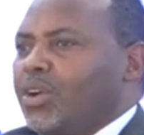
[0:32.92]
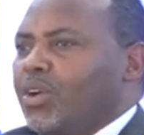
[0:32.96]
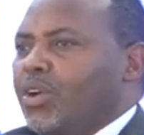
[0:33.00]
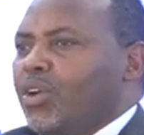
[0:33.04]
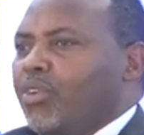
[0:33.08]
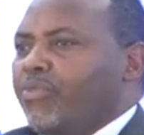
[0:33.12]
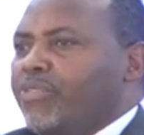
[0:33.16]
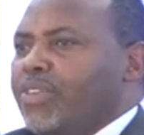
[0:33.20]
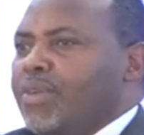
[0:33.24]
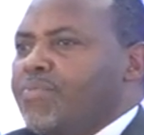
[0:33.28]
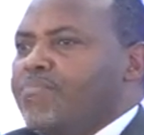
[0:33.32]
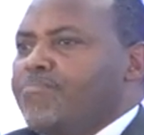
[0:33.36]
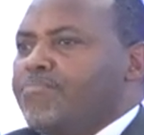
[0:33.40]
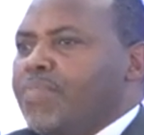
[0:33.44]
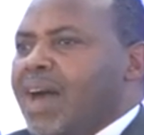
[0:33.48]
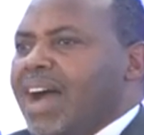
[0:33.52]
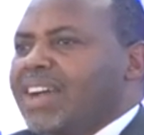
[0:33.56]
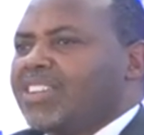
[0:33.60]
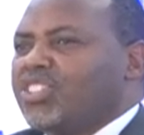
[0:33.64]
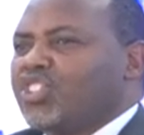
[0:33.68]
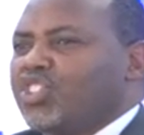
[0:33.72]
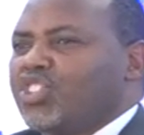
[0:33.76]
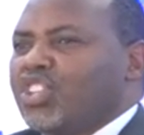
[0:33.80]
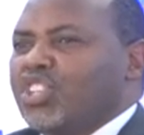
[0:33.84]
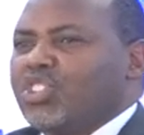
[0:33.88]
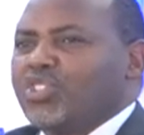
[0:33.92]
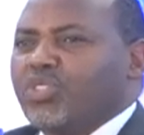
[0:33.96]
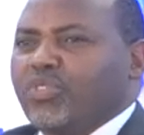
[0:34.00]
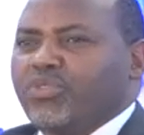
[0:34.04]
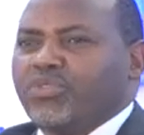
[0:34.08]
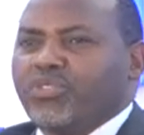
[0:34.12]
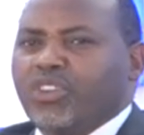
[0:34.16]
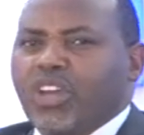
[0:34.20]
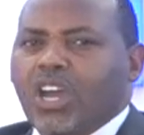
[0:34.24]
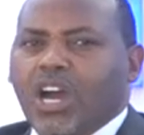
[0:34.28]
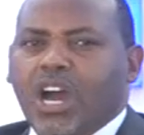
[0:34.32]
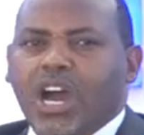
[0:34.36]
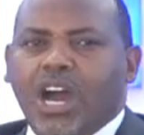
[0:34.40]
of the mercies of
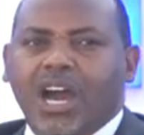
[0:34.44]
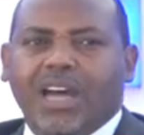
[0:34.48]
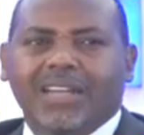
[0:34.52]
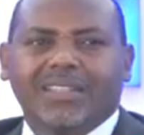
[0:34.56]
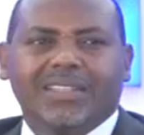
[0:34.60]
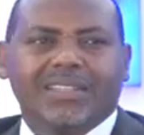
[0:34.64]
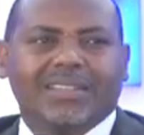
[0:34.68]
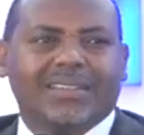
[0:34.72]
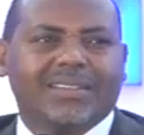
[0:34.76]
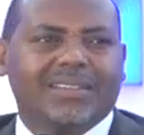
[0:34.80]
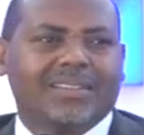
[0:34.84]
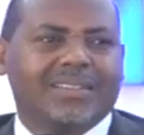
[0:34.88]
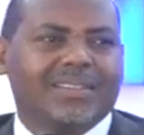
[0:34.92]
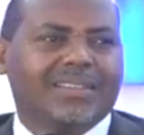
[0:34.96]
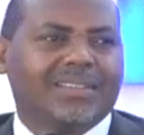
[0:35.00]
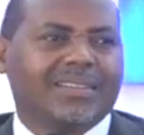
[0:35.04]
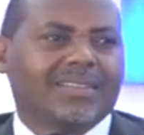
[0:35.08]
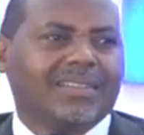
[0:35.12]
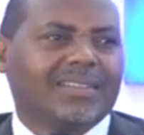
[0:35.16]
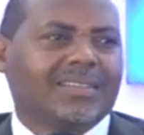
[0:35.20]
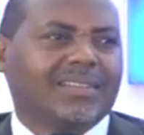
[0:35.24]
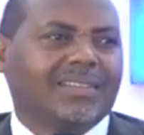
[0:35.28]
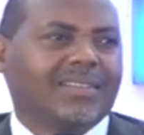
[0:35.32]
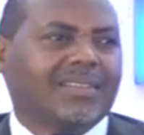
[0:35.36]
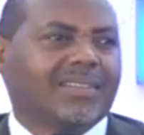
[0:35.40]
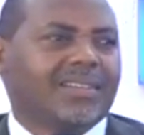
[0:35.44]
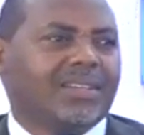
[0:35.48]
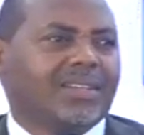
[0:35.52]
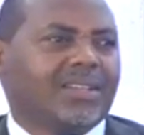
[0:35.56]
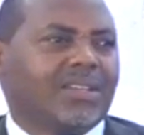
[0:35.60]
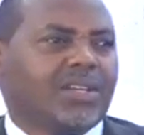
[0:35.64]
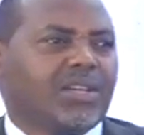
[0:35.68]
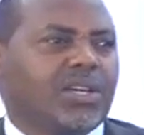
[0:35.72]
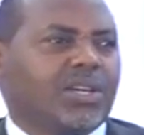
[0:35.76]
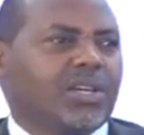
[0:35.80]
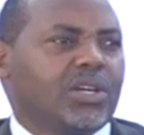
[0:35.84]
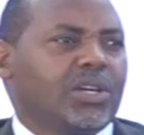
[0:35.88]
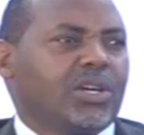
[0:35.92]
God,
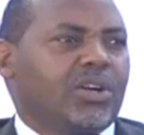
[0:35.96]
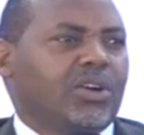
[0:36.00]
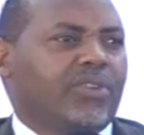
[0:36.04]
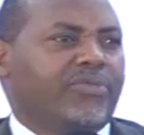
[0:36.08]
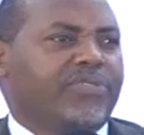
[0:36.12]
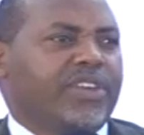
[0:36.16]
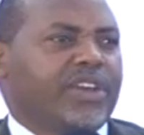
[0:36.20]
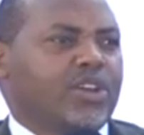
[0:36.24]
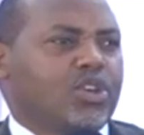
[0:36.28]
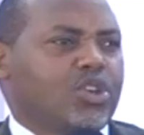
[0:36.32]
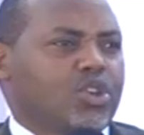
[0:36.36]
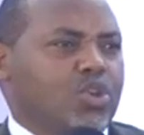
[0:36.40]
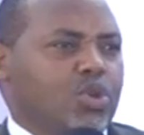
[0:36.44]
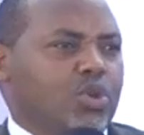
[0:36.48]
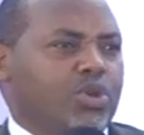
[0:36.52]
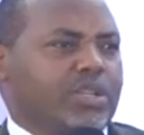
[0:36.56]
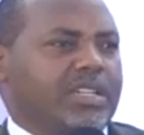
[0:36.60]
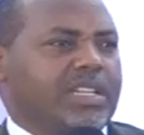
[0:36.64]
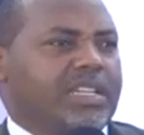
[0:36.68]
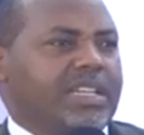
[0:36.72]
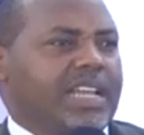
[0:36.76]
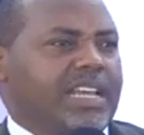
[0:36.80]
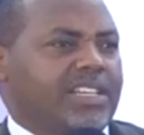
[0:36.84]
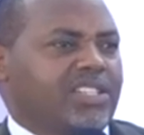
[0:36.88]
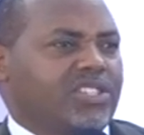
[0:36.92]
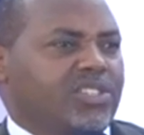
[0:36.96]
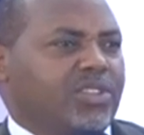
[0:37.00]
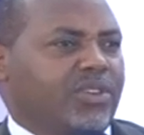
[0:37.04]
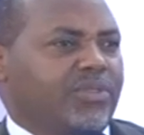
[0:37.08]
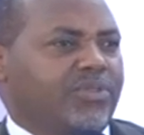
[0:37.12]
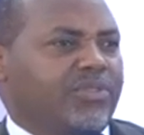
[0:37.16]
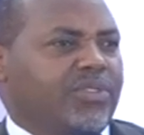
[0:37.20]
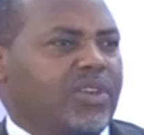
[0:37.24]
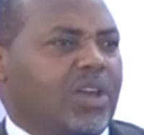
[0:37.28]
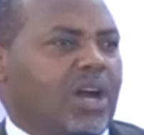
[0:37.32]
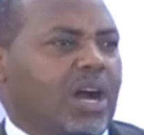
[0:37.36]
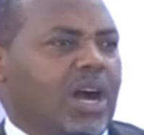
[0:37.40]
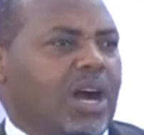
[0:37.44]
of the goodness of
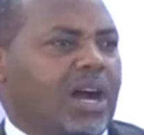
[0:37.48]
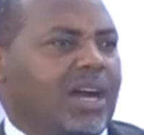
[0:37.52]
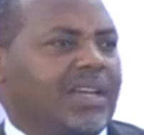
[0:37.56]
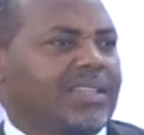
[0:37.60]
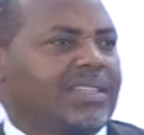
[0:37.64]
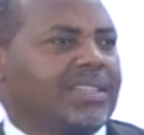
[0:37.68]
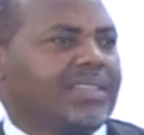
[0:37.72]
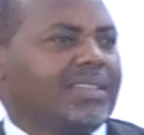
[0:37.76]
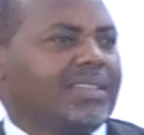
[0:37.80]
God.